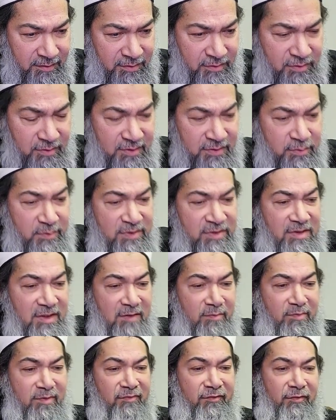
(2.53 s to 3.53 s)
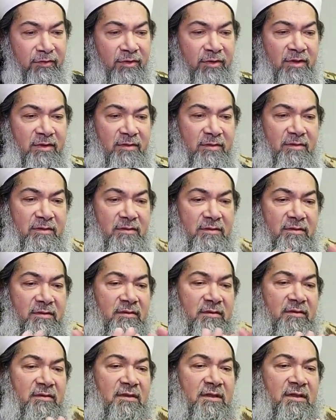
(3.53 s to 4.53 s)
So as we said before,
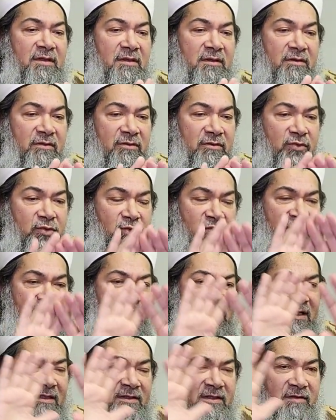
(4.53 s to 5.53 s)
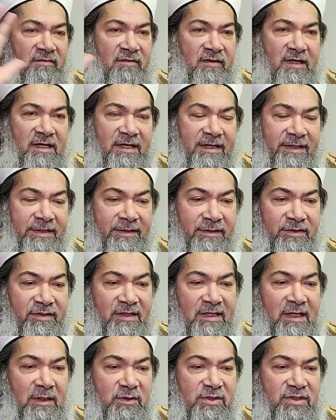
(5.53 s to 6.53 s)
the dunya, the zahir,
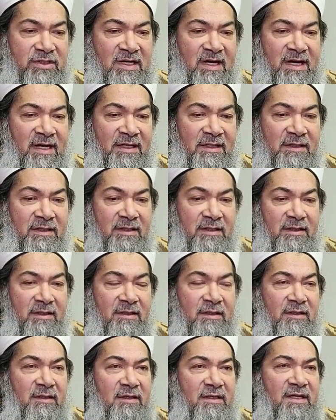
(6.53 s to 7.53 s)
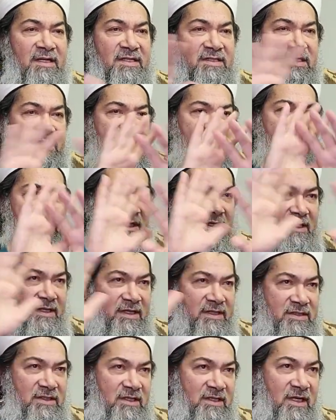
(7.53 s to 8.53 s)
the outside, is a zina,
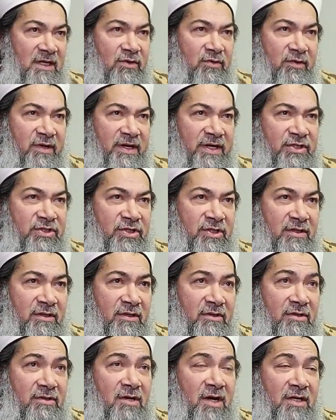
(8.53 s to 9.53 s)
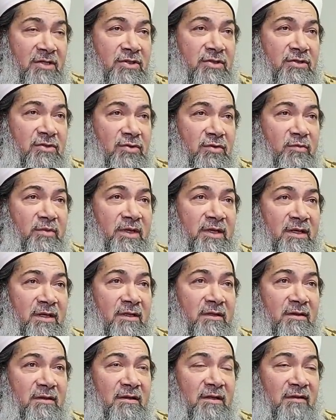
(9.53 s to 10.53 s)
is a decoration, not to
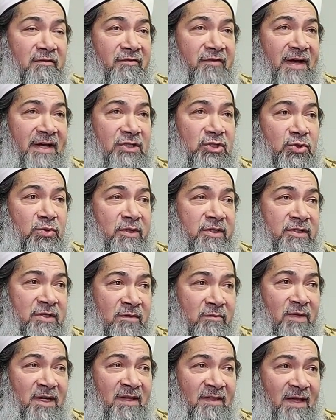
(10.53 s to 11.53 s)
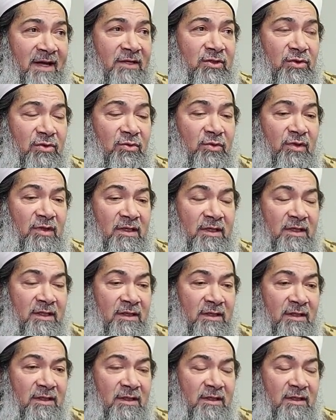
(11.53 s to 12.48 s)
be infatuated by that only.